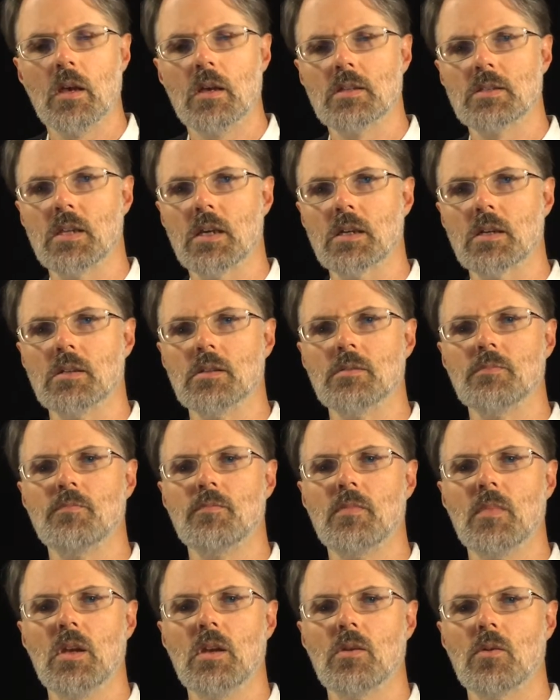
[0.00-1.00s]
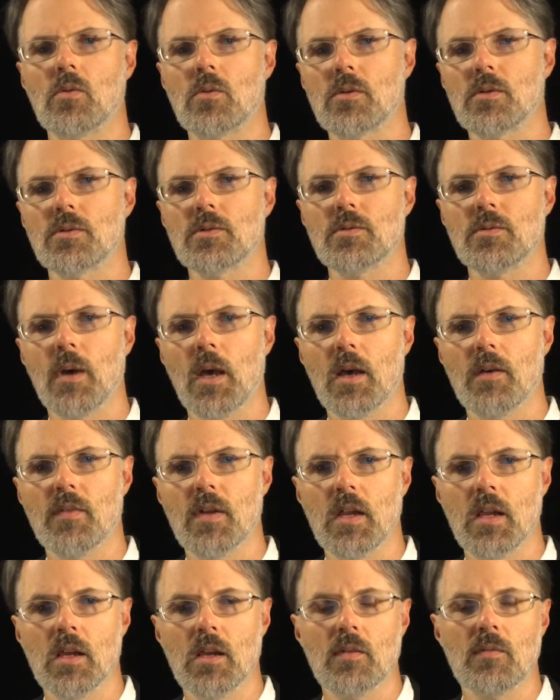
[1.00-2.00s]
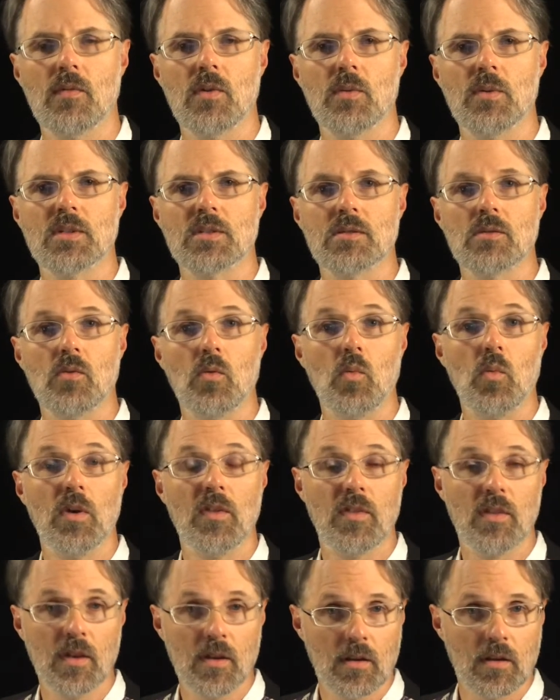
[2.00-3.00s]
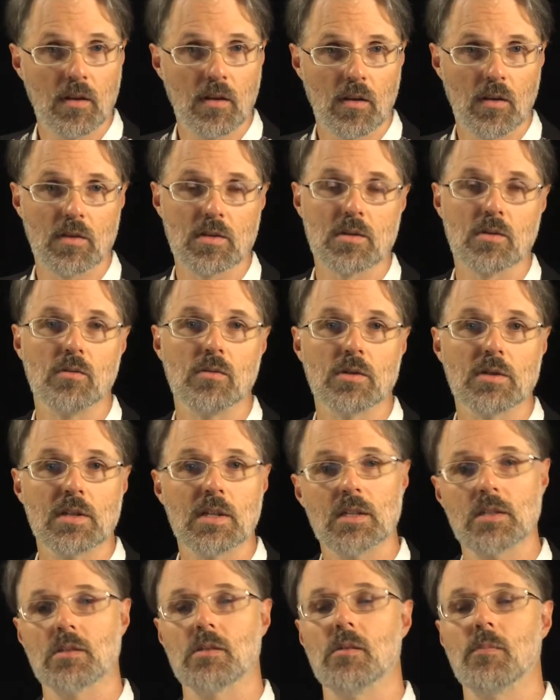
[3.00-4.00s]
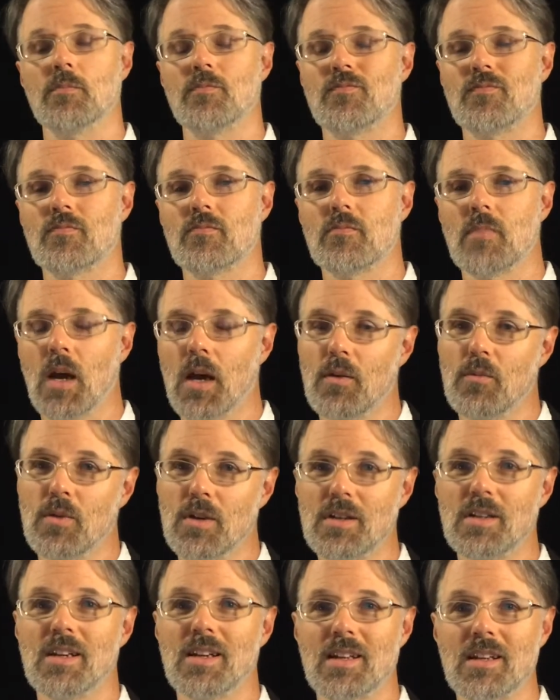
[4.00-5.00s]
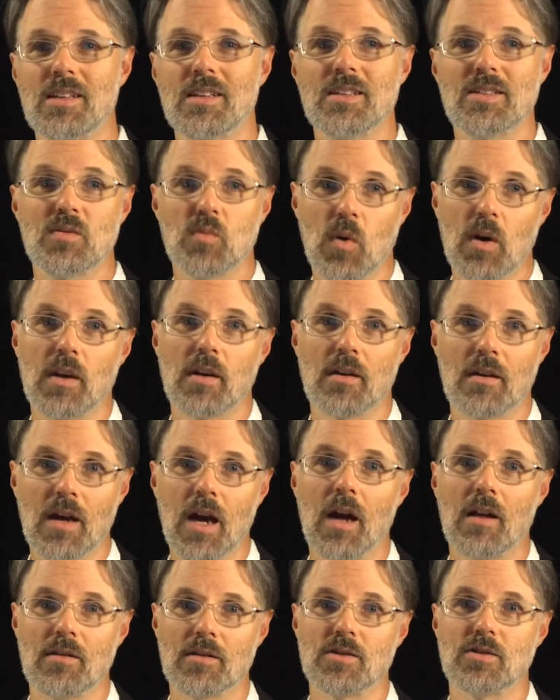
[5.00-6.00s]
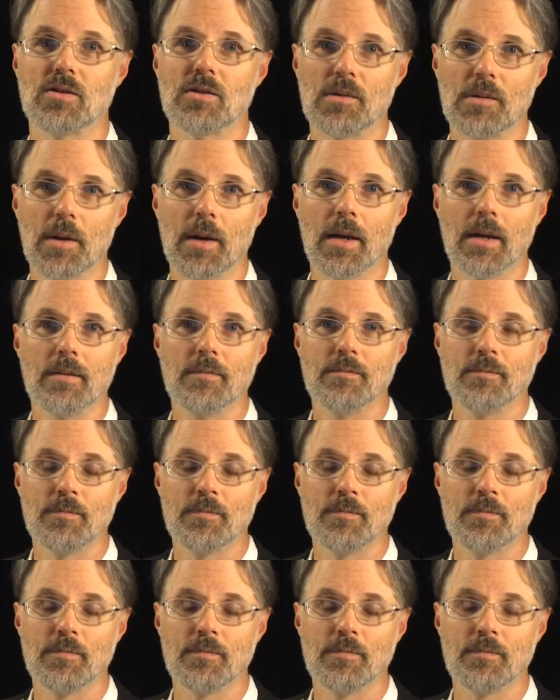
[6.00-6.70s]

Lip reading: Second, in order to have any influence within the school system, I would need at least 1 college degree.